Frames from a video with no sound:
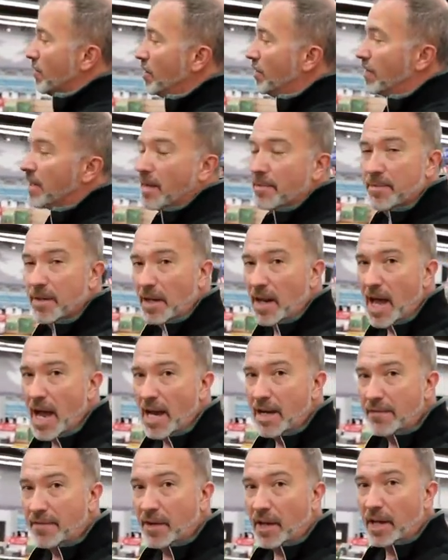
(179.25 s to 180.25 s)
Moving up the
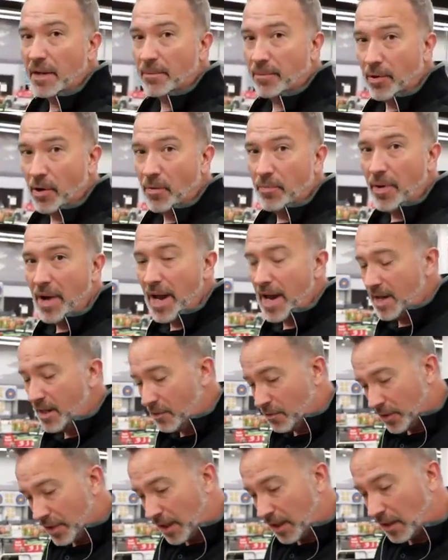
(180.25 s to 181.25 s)
line, if you like propane,
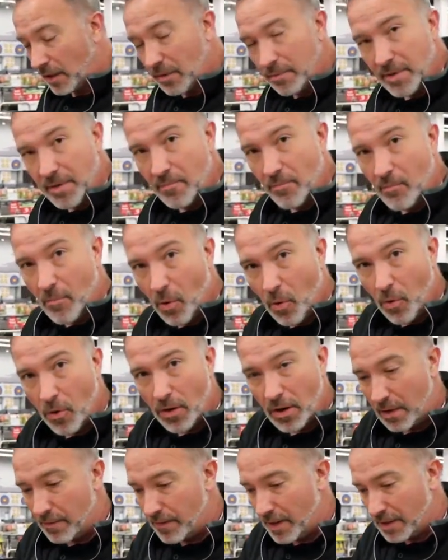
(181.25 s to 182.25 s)
you want to get a little bit
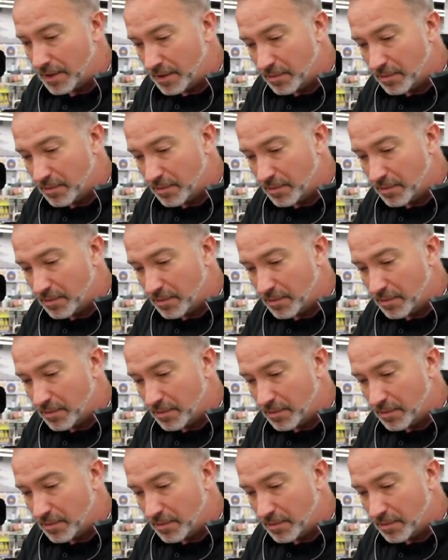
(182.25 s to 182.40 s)
more of that